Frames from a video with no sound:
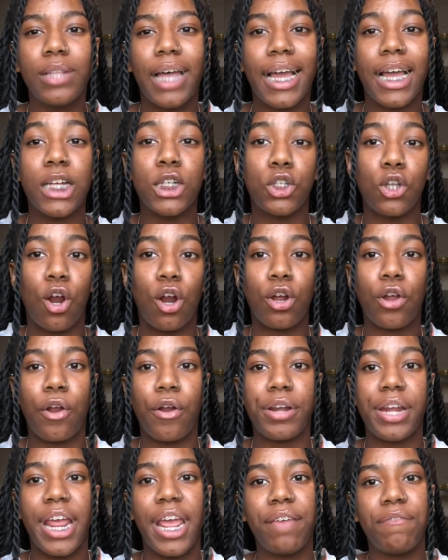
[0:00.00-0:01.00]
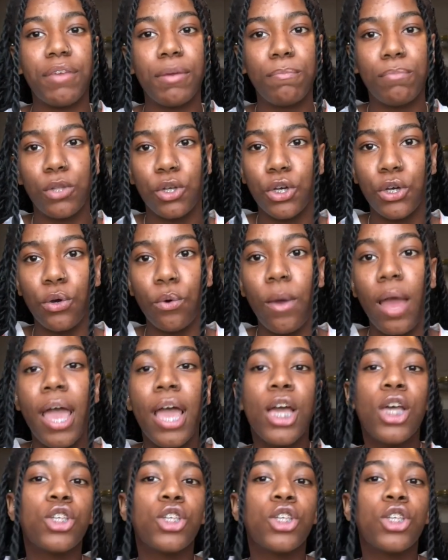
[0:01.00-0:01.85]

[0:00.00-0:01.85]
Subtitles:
like a darker navy blue.